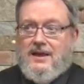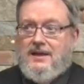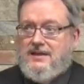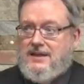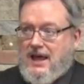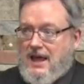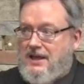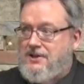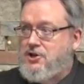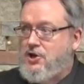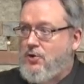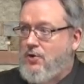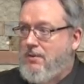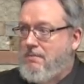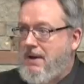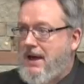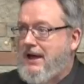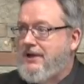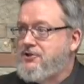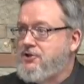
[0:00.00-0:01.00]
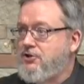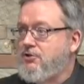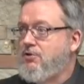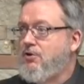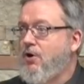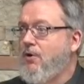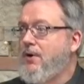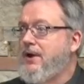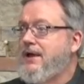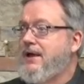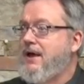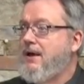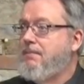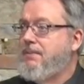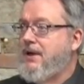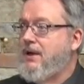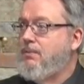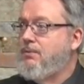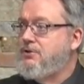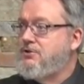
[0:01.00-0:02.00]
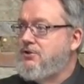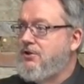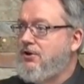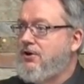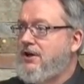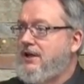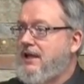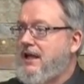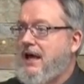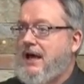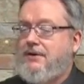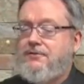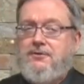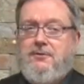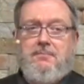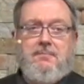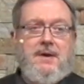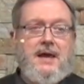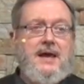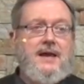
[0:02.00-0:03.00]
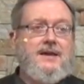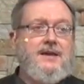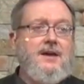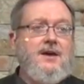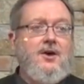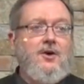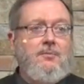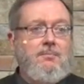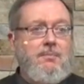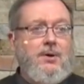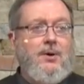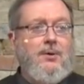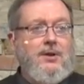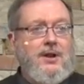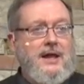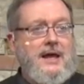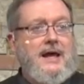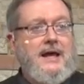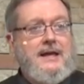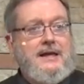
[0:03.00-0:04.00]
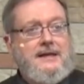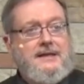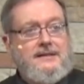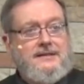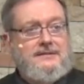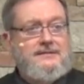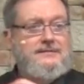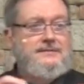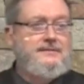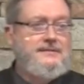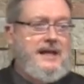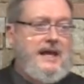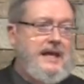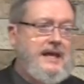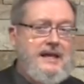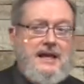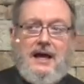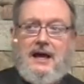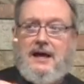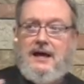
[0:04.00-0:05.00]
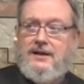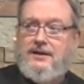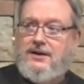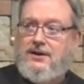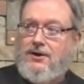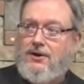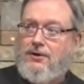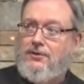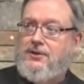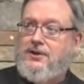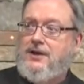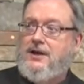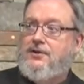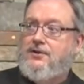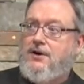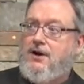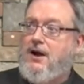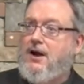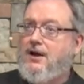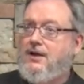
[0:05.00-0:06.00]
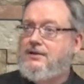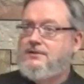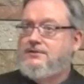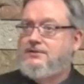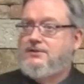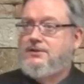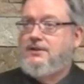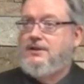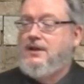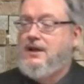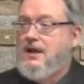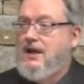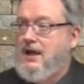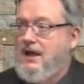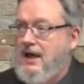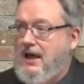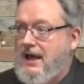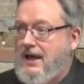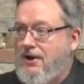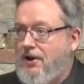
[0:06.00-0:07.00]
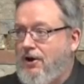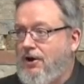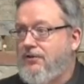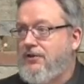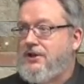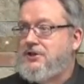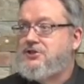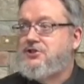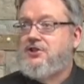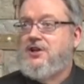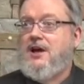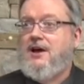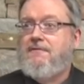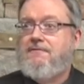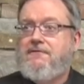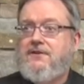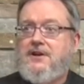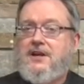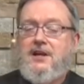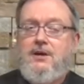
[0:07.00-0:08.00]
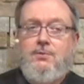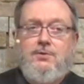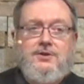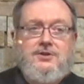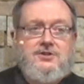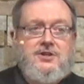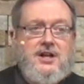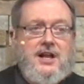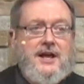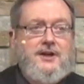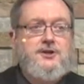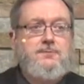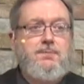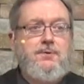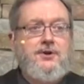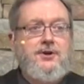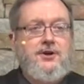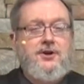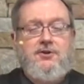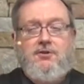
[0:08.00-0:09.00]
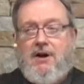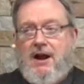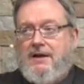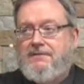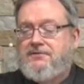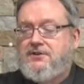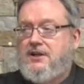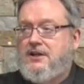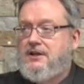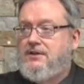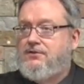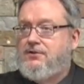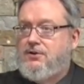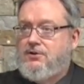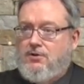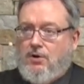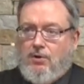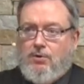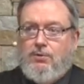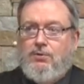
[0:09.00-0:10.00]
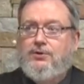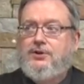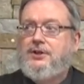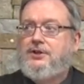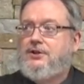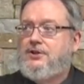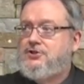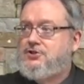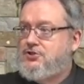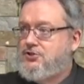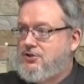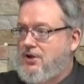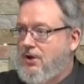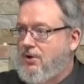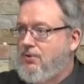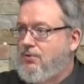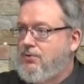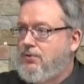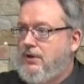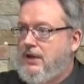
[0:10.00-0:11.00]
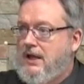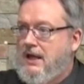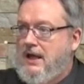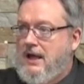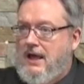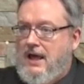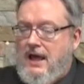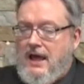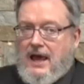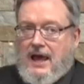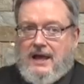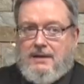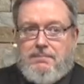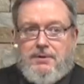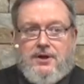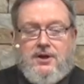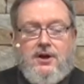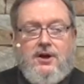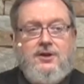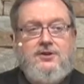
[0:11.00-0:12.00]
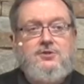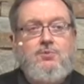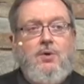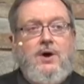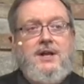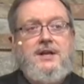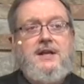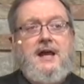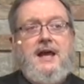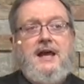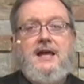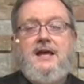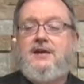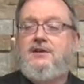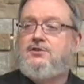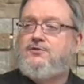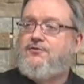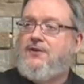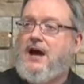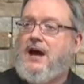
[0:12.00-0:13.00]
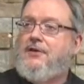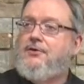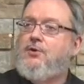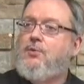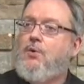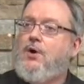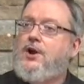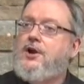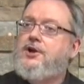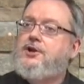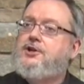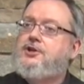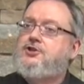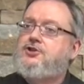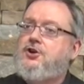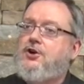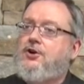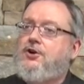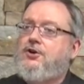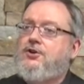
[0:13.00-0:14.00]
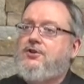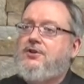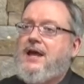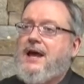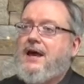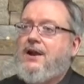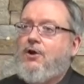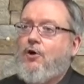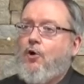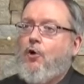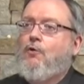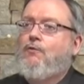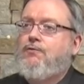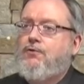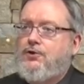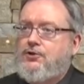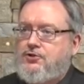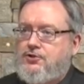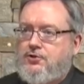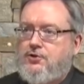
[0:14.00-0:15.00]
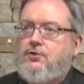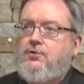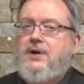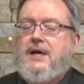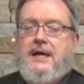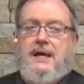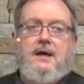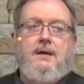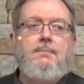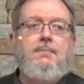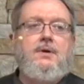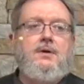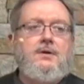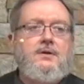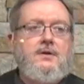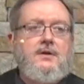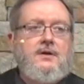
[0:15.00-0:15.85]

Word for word: Can you imagine growing up, he was learning how to make Molech and Dagon and all the other ons and, and all this stuff, and he was an expert in crafting of the gold and the stone, and because one day his father wanted to turn that over to him,